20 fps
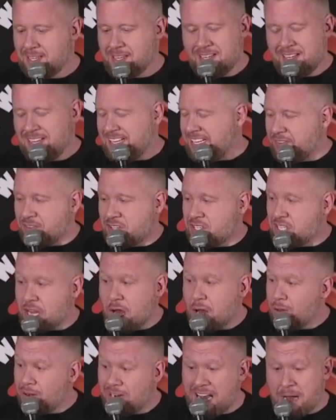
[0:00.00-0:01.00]
You've
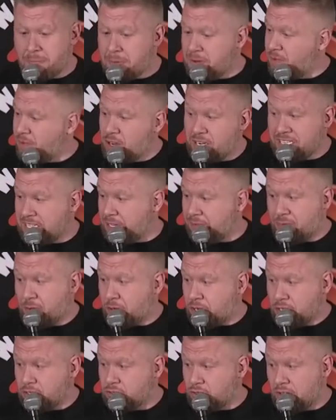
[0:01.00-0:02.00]
stole that. We've already
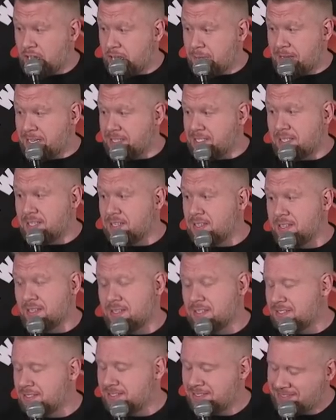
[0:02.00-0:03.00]
fucking done it, mate.
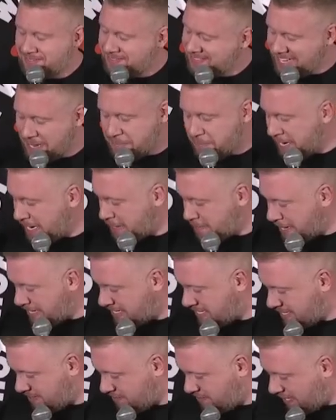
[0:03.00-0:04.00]
I'm only
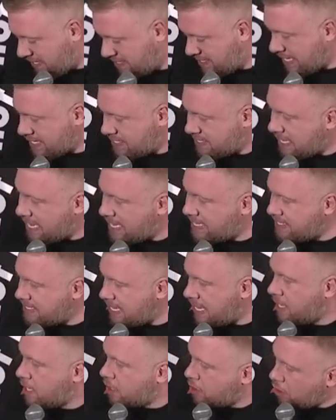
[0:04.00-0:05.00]
messing, Rach. That's nice.
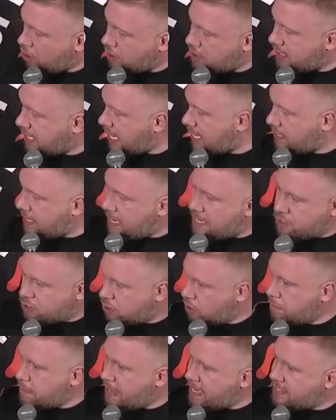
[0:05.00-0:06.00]
That you're all together. I
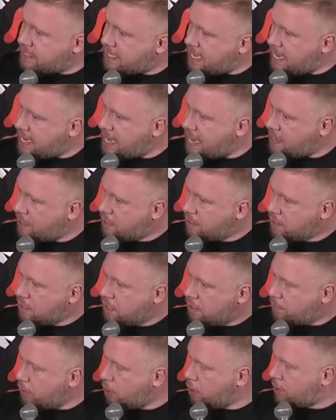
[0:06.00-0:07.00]
saw, mate, are you? Yeah.
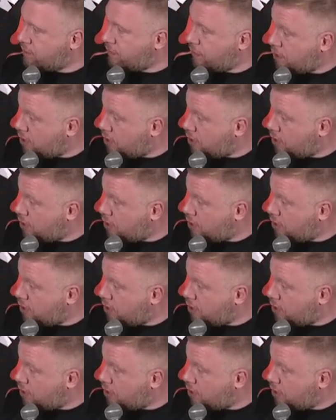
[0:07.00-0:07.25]
Beautiful. You're